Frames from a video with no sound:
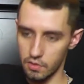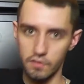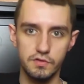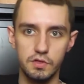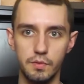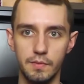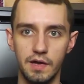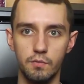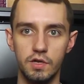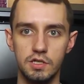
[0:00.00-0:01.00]
of
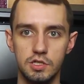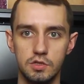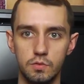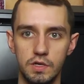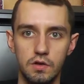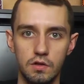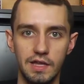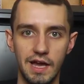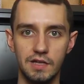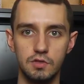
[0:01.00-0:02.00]
Superman, which we got
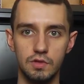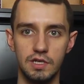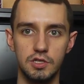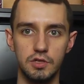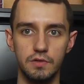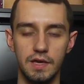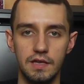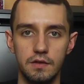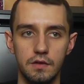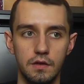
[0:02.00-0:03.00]
the actual issue
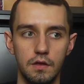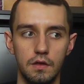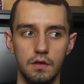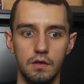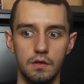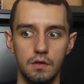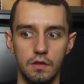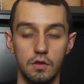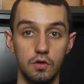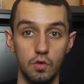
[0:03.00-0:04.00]
in
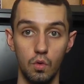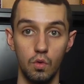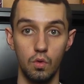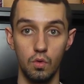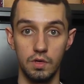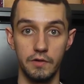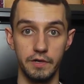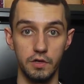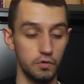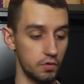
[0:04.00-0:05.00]
the
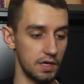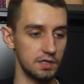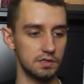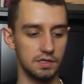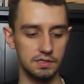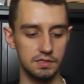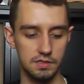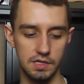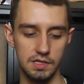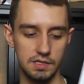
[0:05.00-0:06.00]
ordinary Loot Crate. So this is
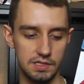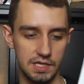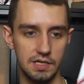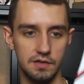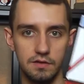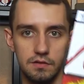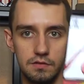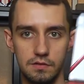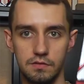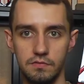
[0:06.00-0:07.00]
the tin
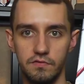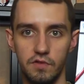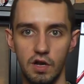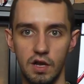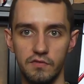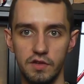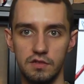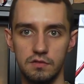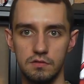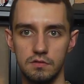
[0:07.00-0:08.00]
front
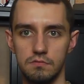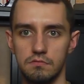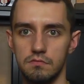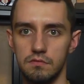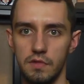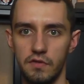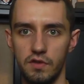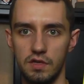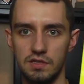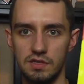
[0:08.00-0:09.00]
cover, if
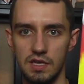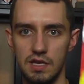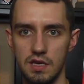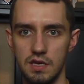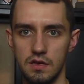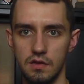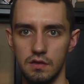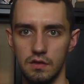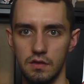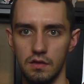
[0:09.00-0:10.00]
you can see
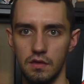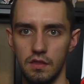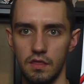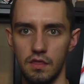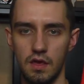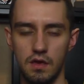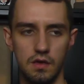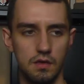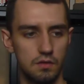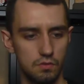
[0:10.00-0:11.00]

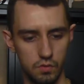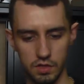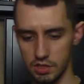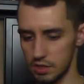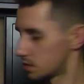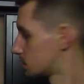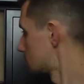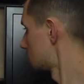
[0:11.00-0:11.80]
there, which is,